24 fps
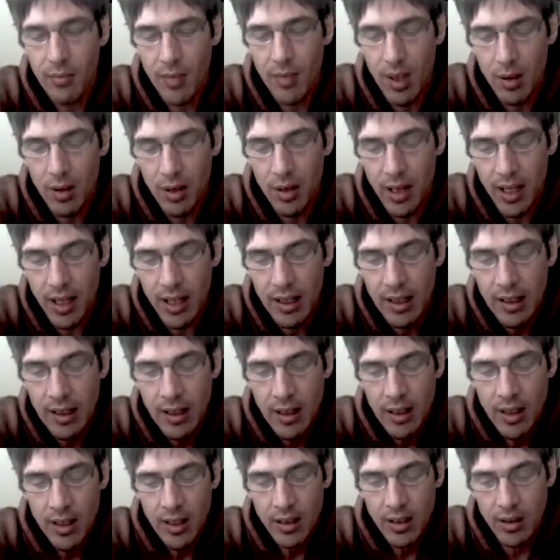Okay,
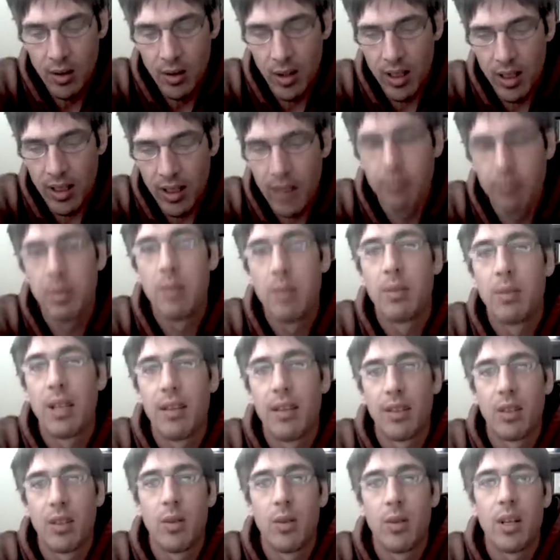so I think if people
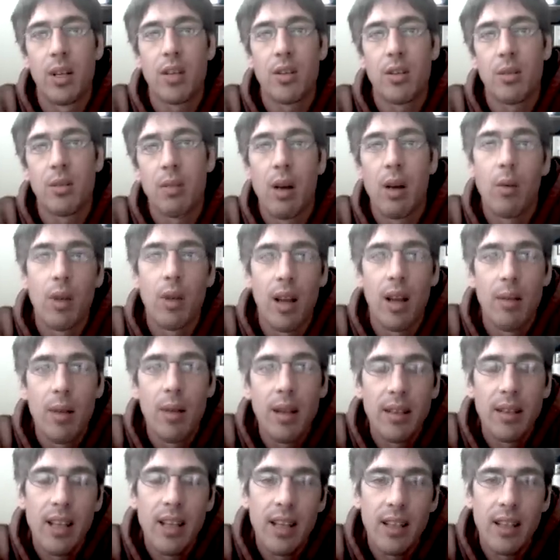have a question about what I
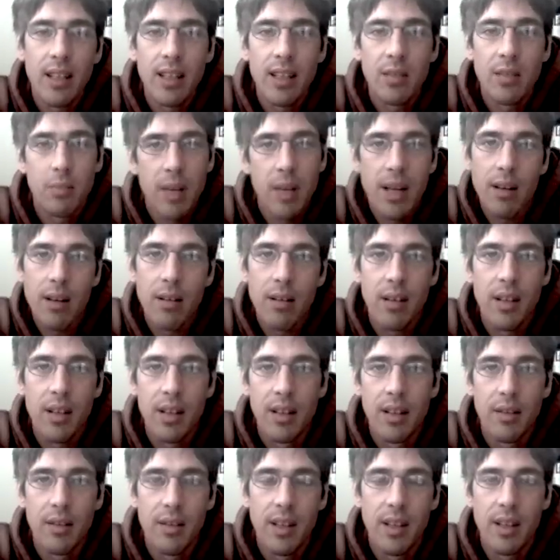meant, that that's better than
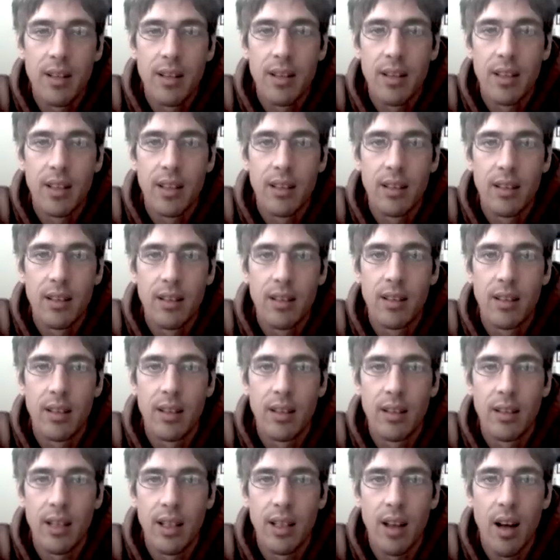if they think they,
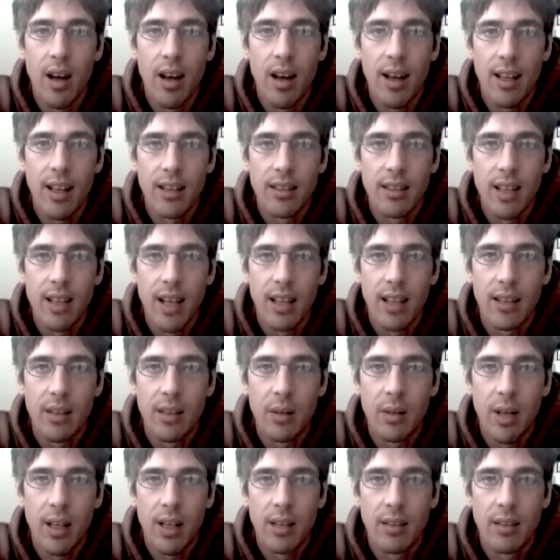they got it exactly
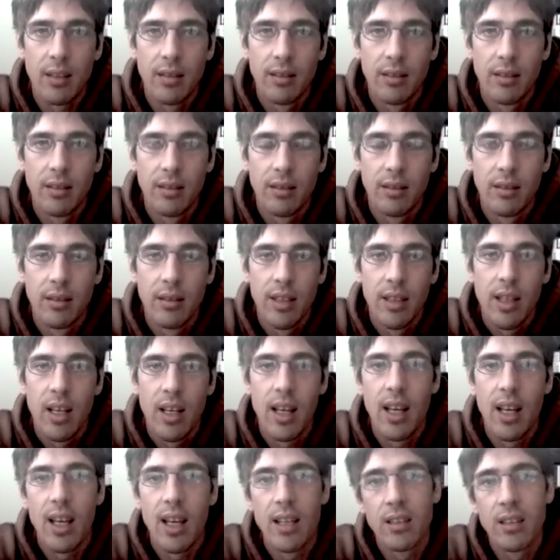
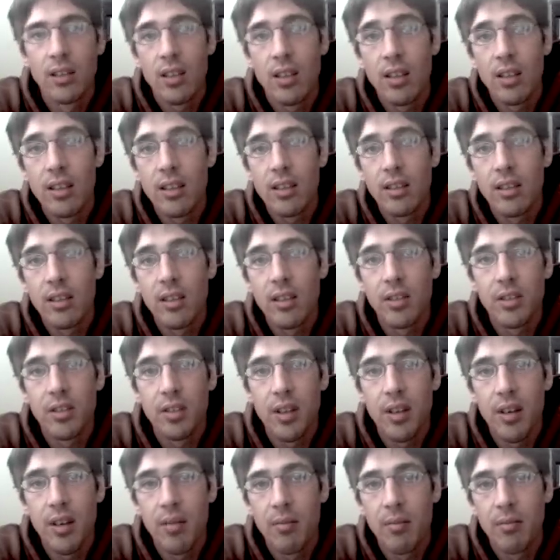right. As long as there's
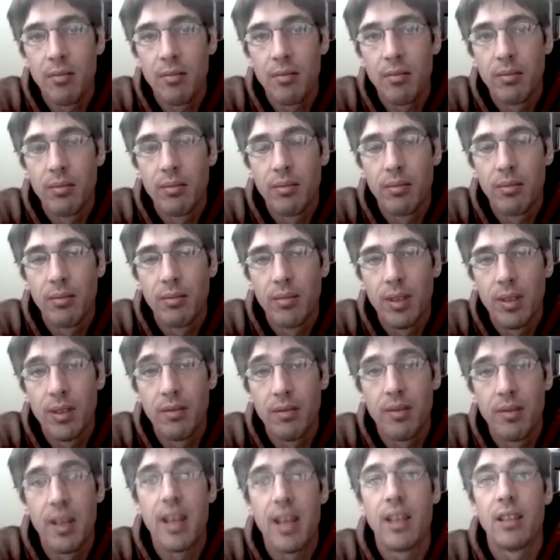some
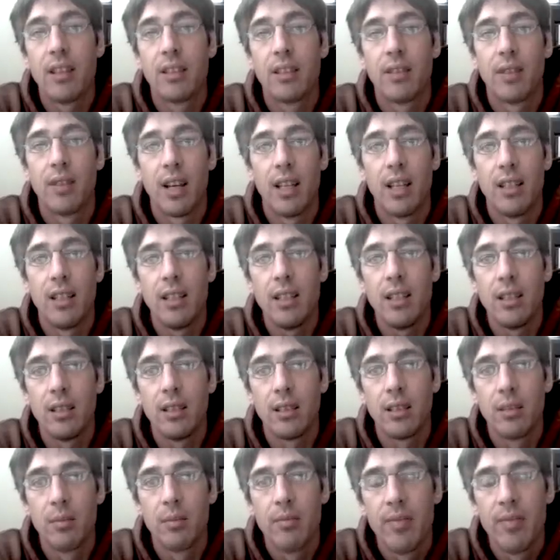conveyance of
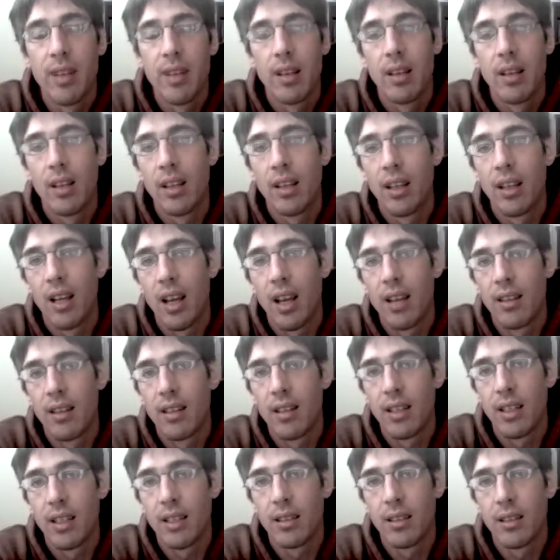ideas, uh, I
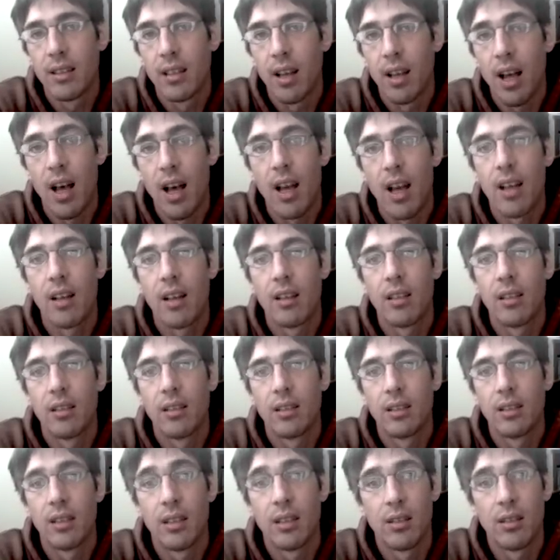think it's a higher
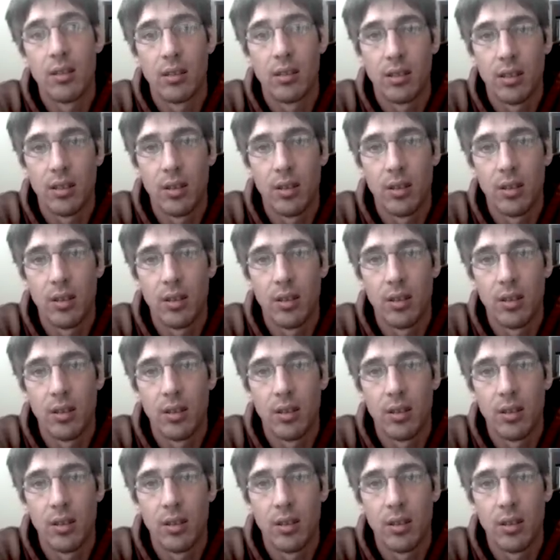signal to